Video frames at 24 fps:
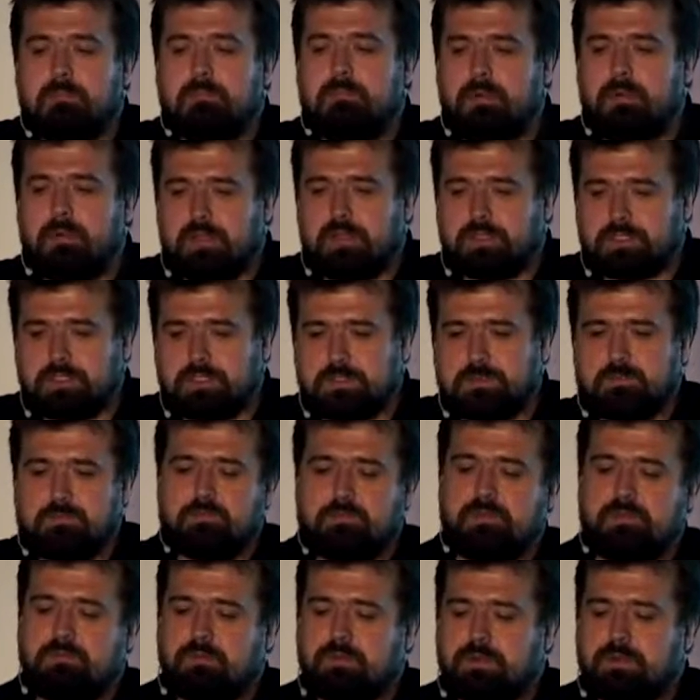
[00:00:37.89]
But
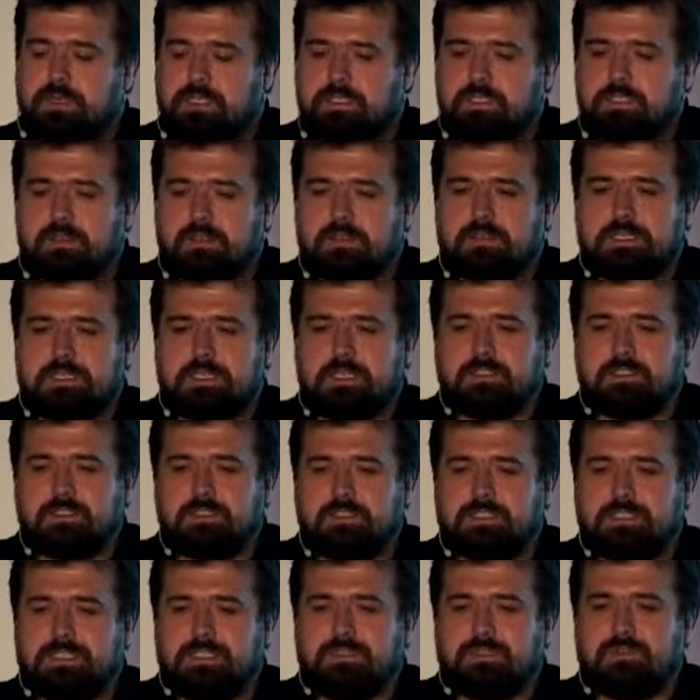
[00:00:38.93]
before I start, I
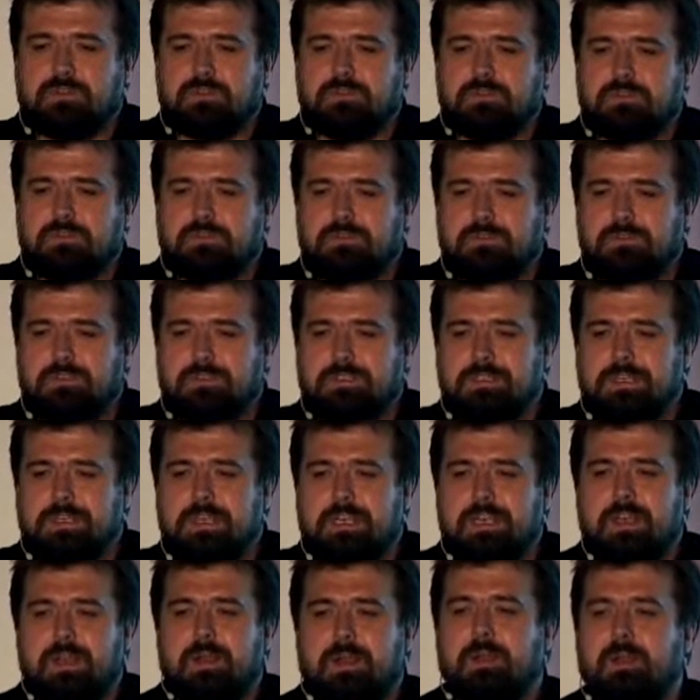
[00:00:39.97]
just need to
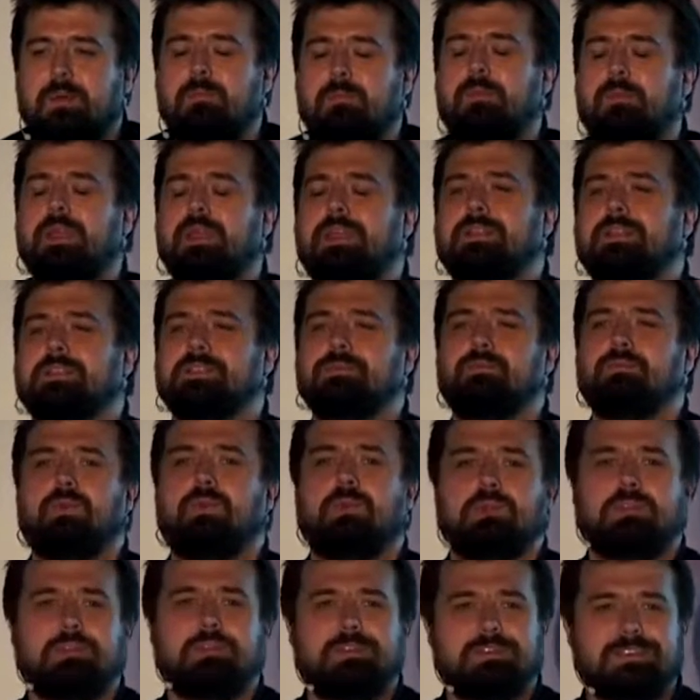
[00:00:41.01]
make a
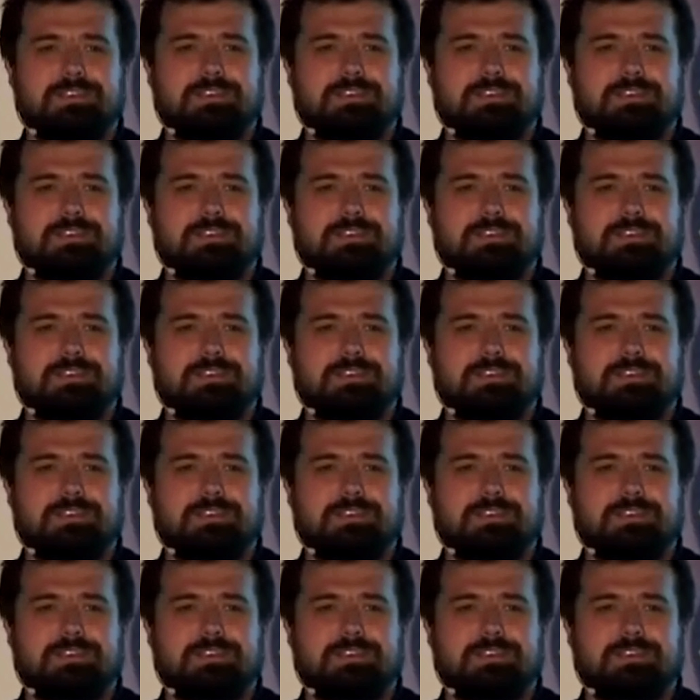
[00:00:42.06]
small